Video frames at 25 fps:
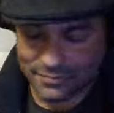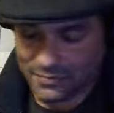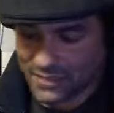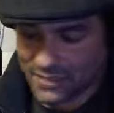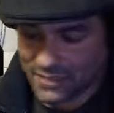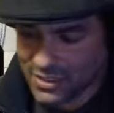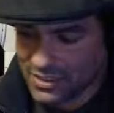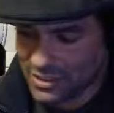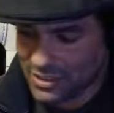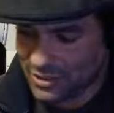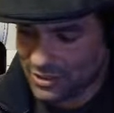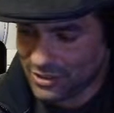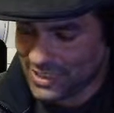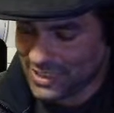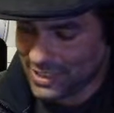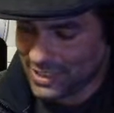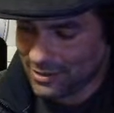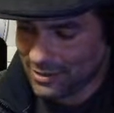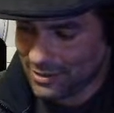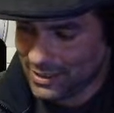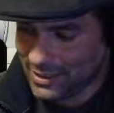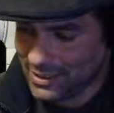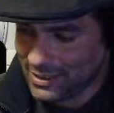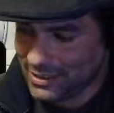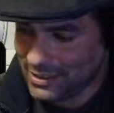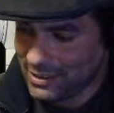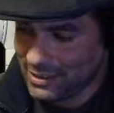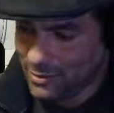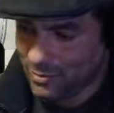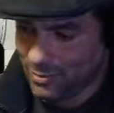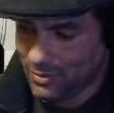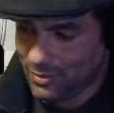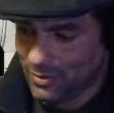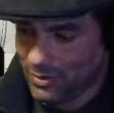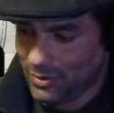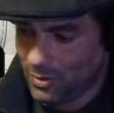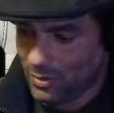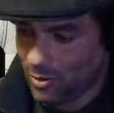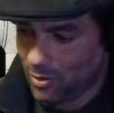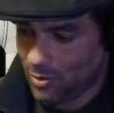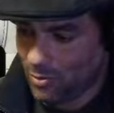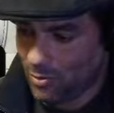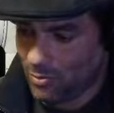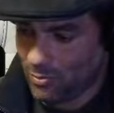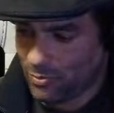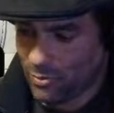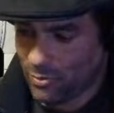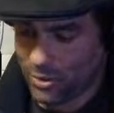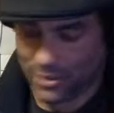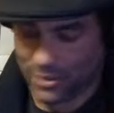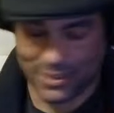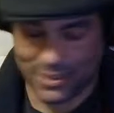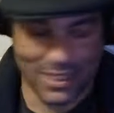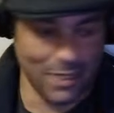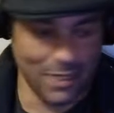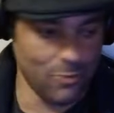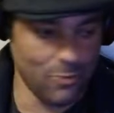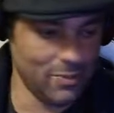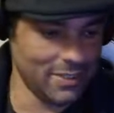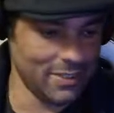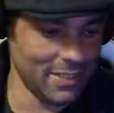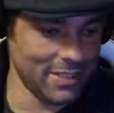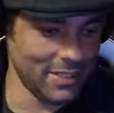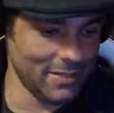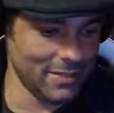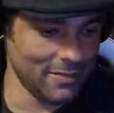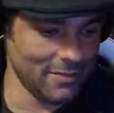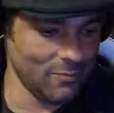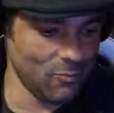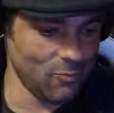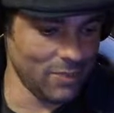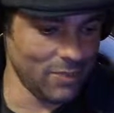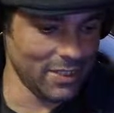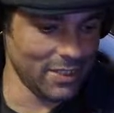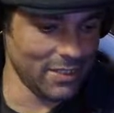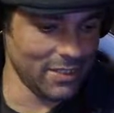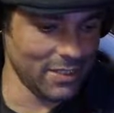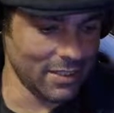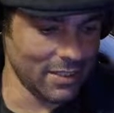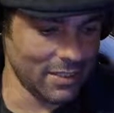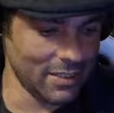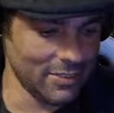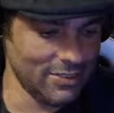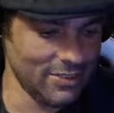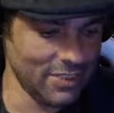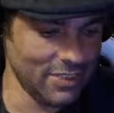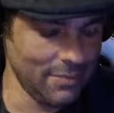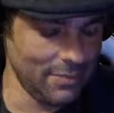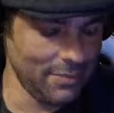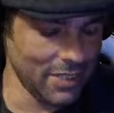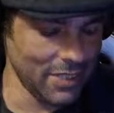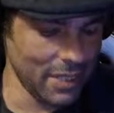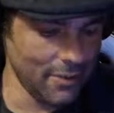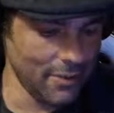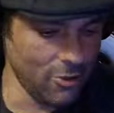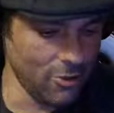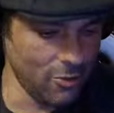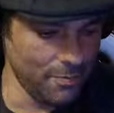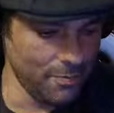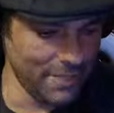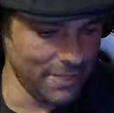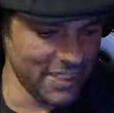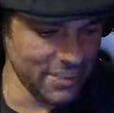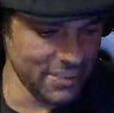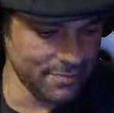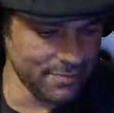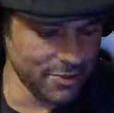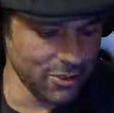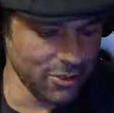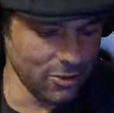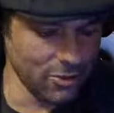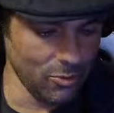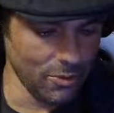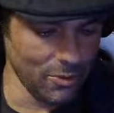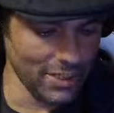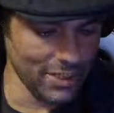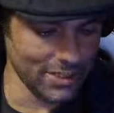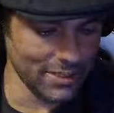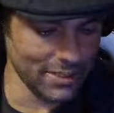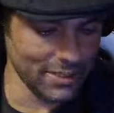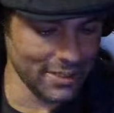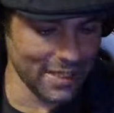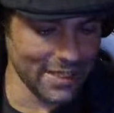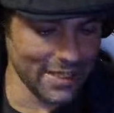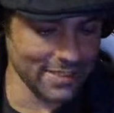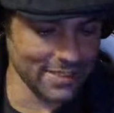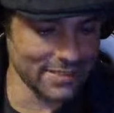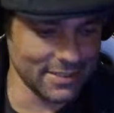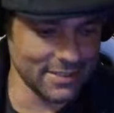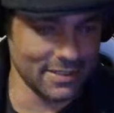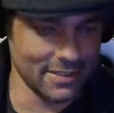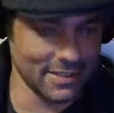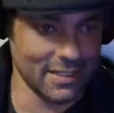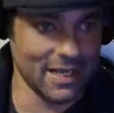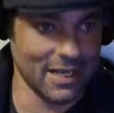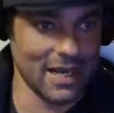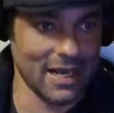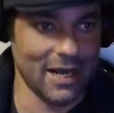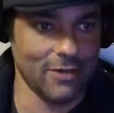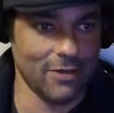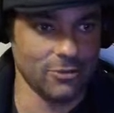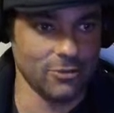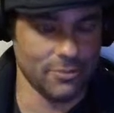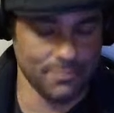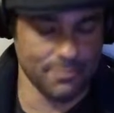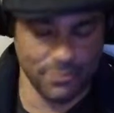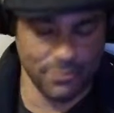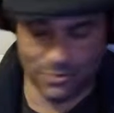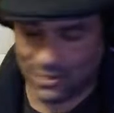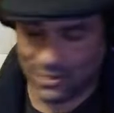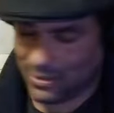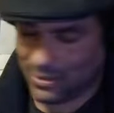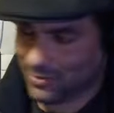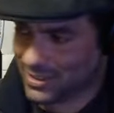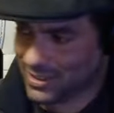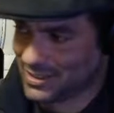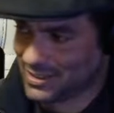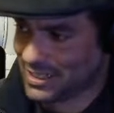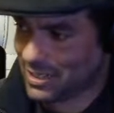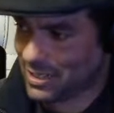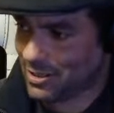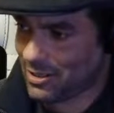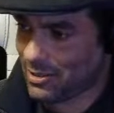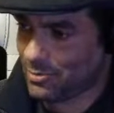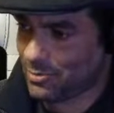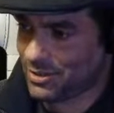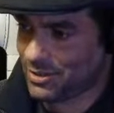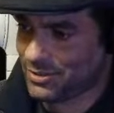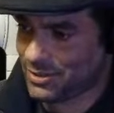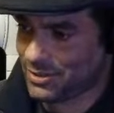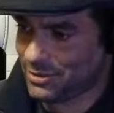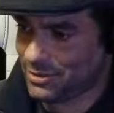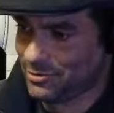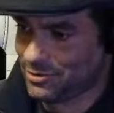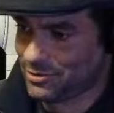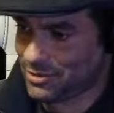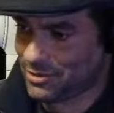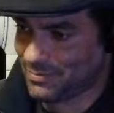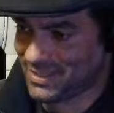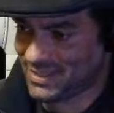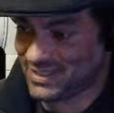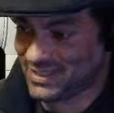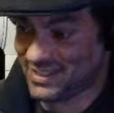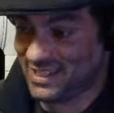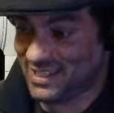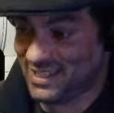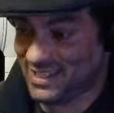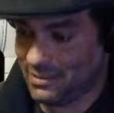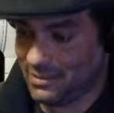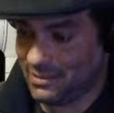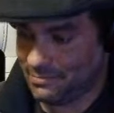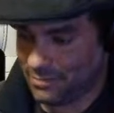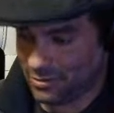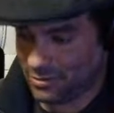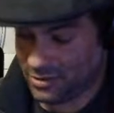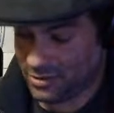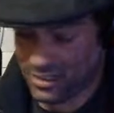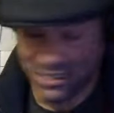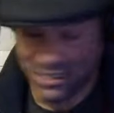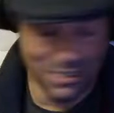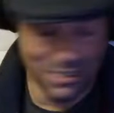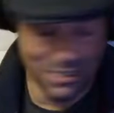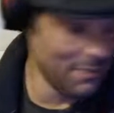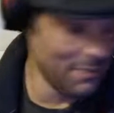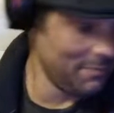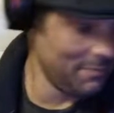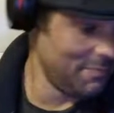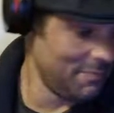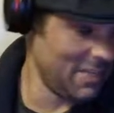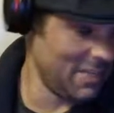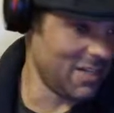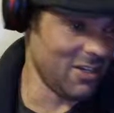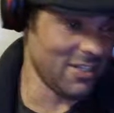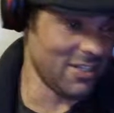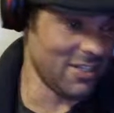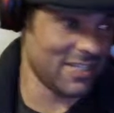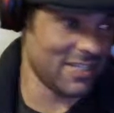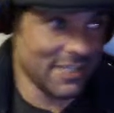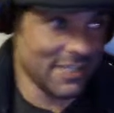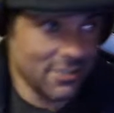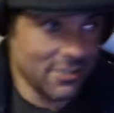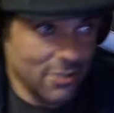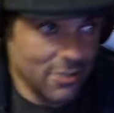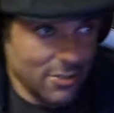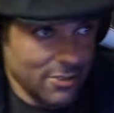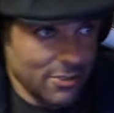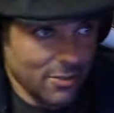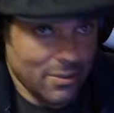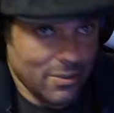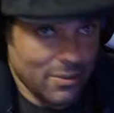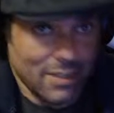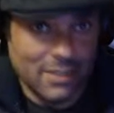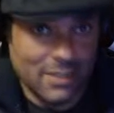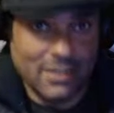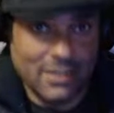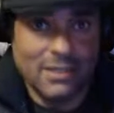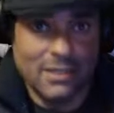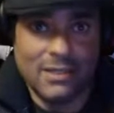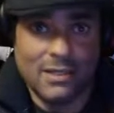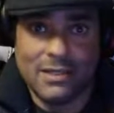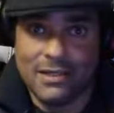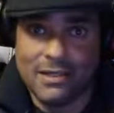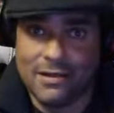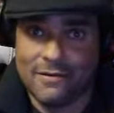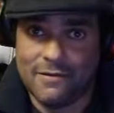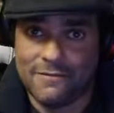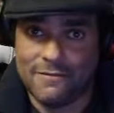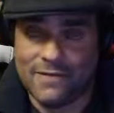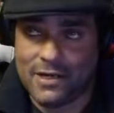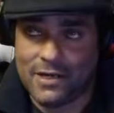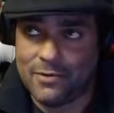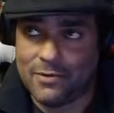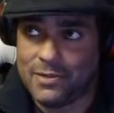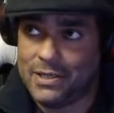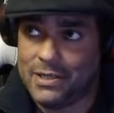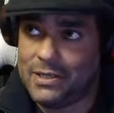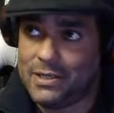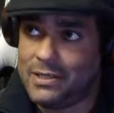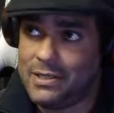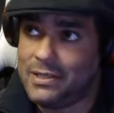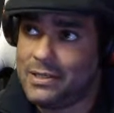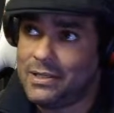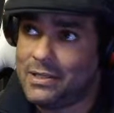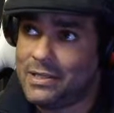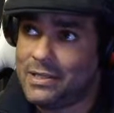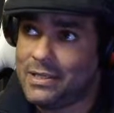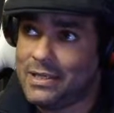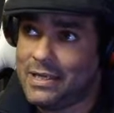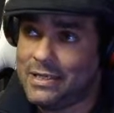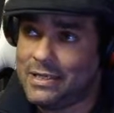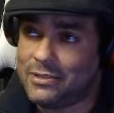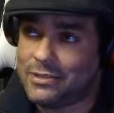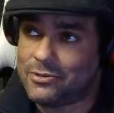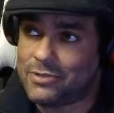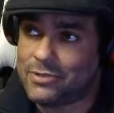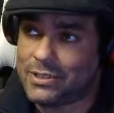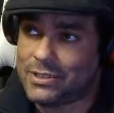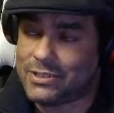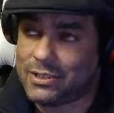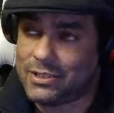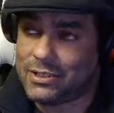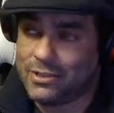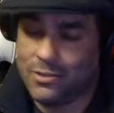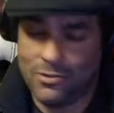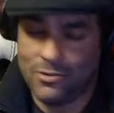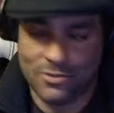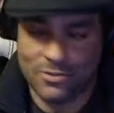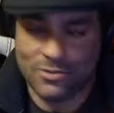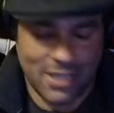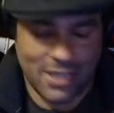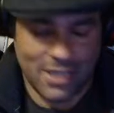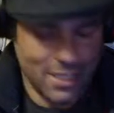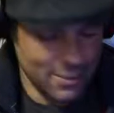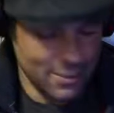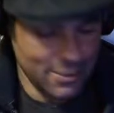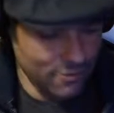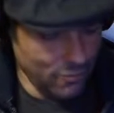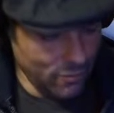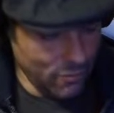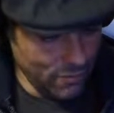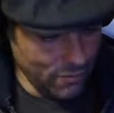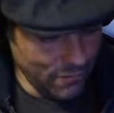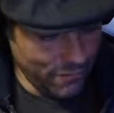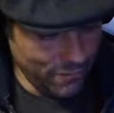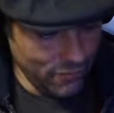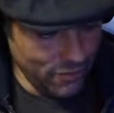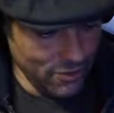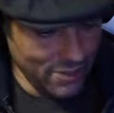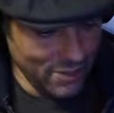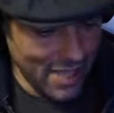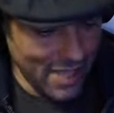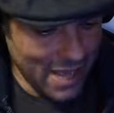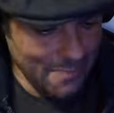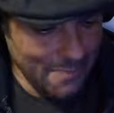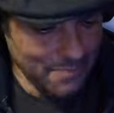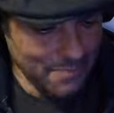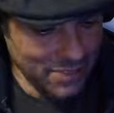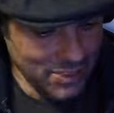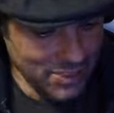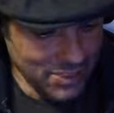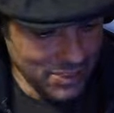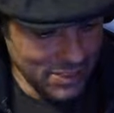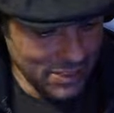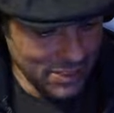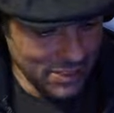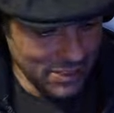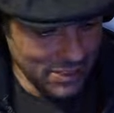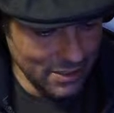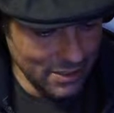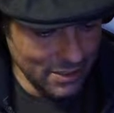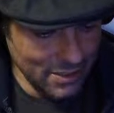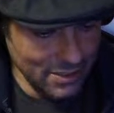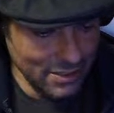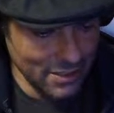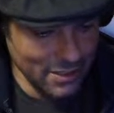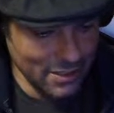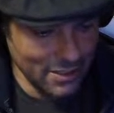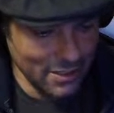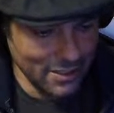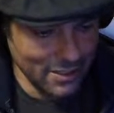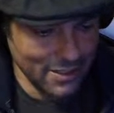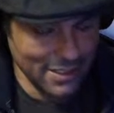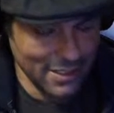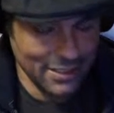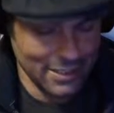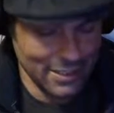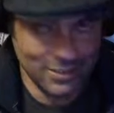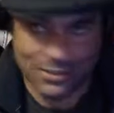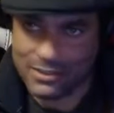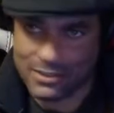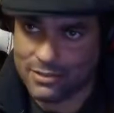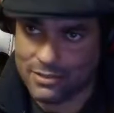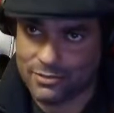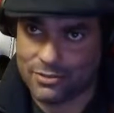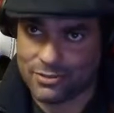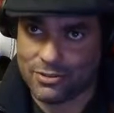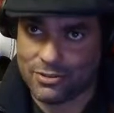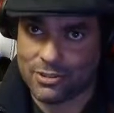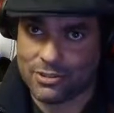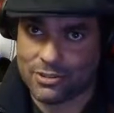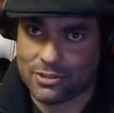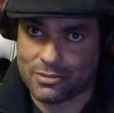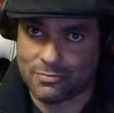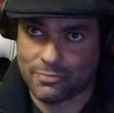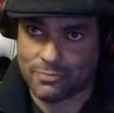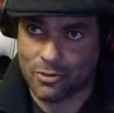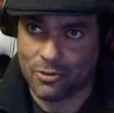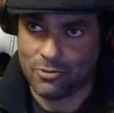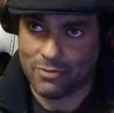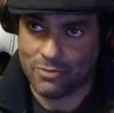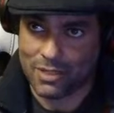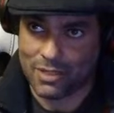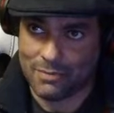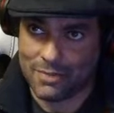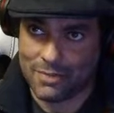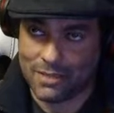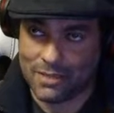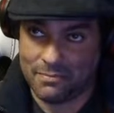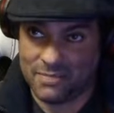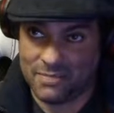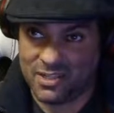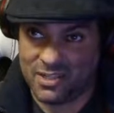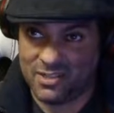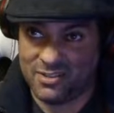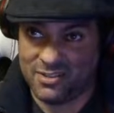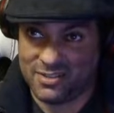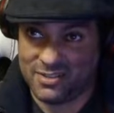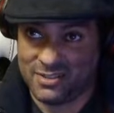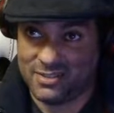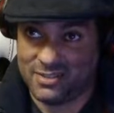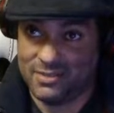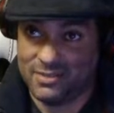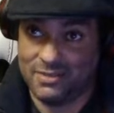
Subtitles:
So generally, we all work now with GPIO pins, but always as an output. And right now, I want to use them as an input, because that's also a very interesting use case for the embassy asynchronous programming. Because